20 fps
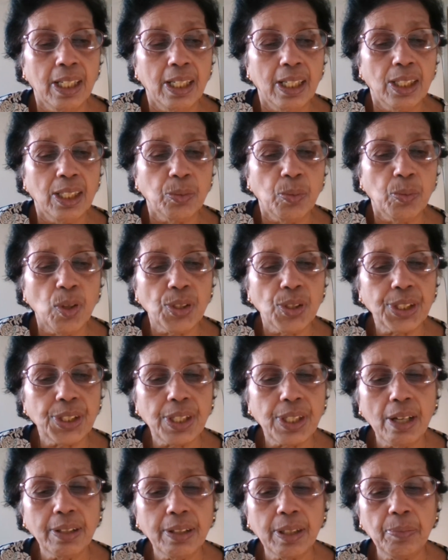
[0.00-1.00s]
Small
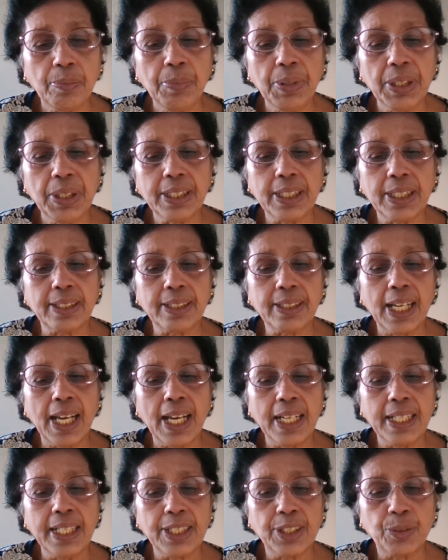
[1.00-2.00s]
startup business
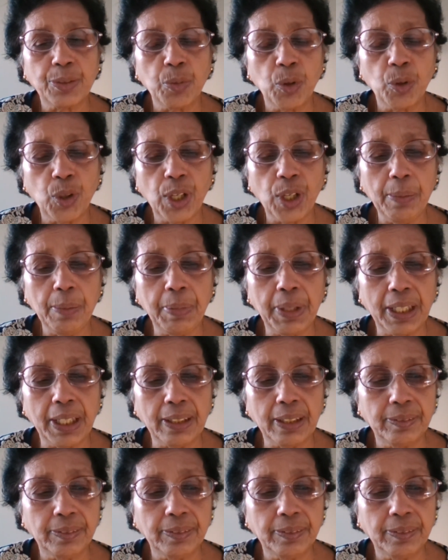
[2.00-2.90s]
and its bookkeeping.